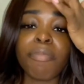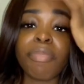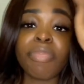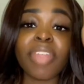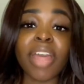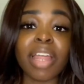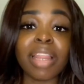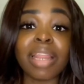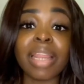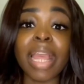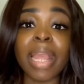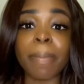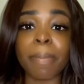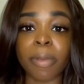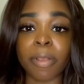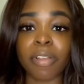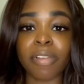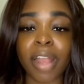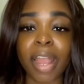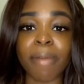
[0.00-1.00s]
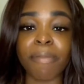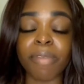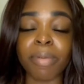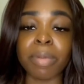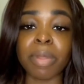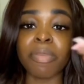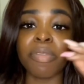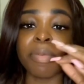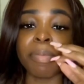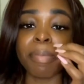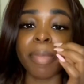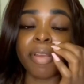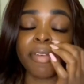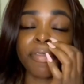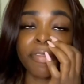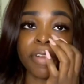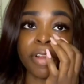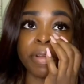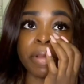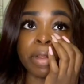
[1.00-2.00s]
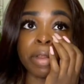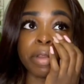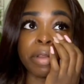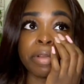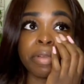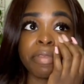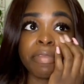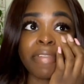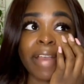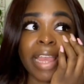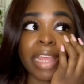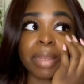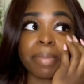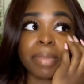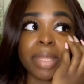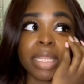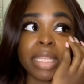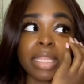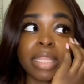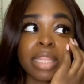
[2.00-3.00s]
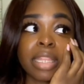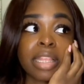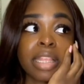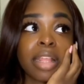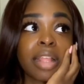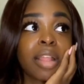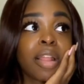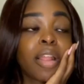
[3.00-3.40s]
that they prescribe for me for vitamins.